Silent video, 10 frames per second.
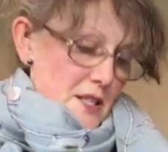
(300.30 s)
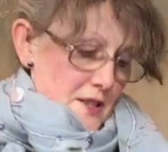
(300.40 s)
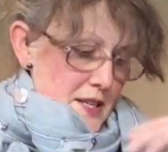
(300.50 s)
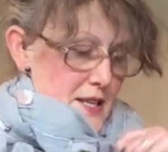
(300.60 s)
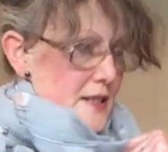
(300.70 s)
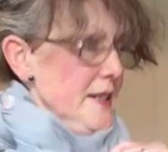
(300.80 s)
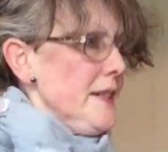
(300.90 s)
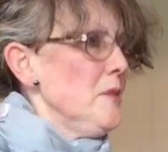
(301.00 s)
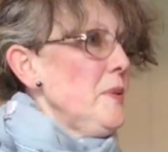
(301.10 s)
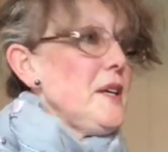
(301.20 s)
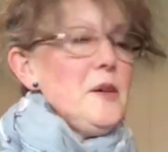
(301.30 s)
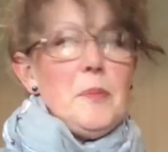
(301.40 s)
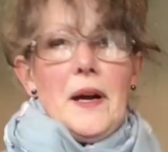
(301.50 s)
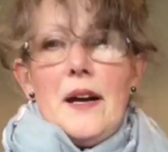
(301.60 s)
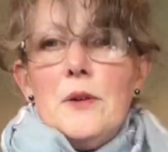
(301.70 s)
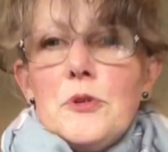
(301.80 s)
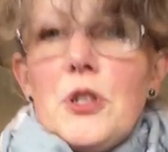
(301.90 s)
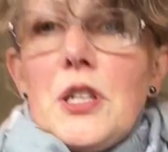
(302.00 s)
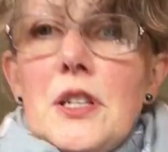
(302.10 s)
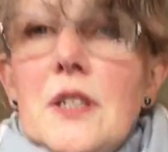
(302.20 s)
to think a little bit about
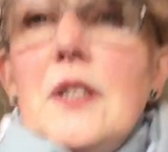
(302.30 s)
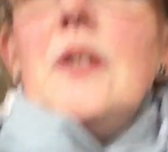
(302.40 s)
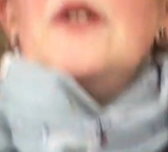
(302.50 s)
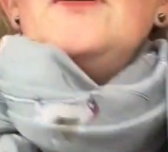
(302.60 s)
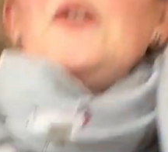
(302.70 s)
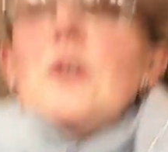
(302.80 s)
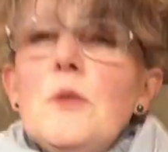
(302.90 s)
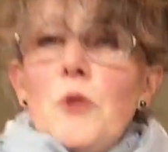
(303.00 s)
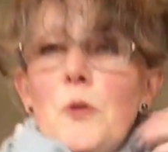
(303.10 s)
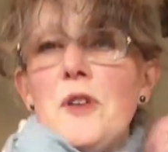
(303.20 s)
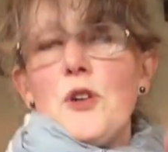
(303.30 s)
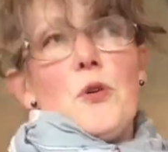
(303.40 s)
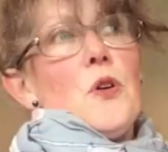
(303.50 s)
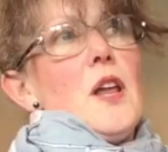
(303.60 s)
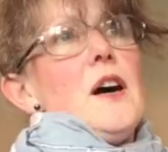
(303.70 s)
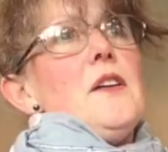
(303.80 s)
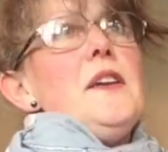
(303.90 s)
what we call our